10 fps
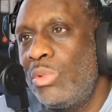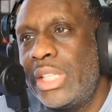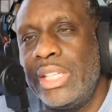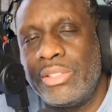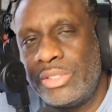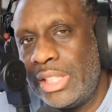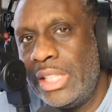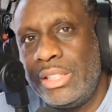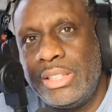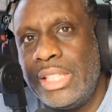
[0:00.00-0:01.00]
Who cares?
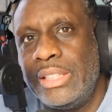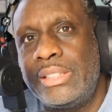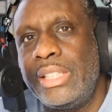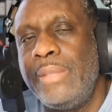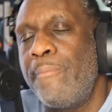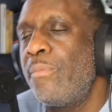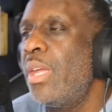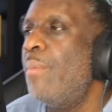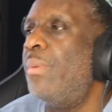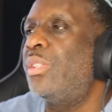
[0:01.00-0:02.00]
They see,
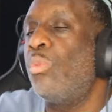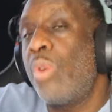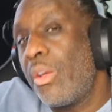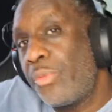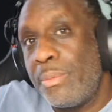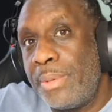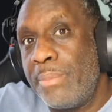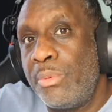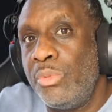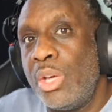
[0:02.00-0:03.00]
but the wealthy
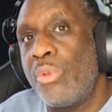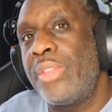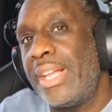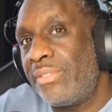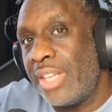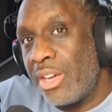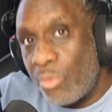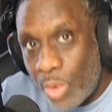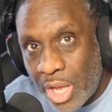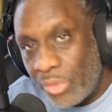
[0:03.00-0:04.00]
people know that
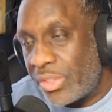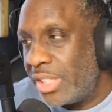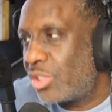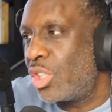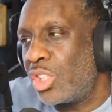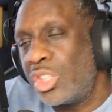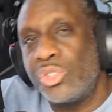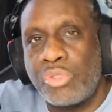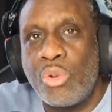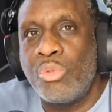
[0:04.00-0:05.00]
their wealth is going to
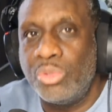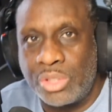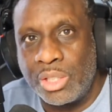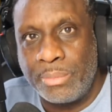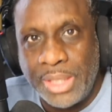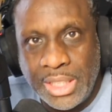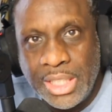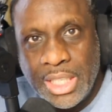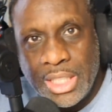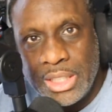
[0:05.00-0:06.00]
control who's going to
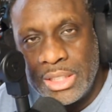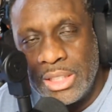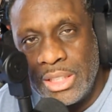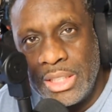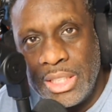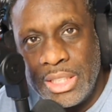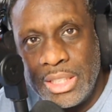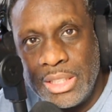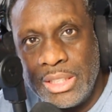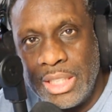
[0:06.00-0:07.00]
be
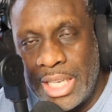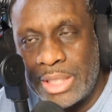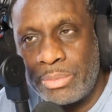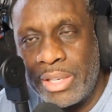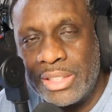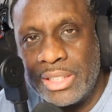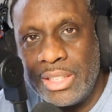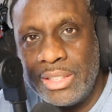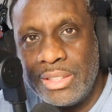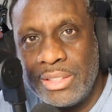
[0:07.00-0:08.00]
the next president.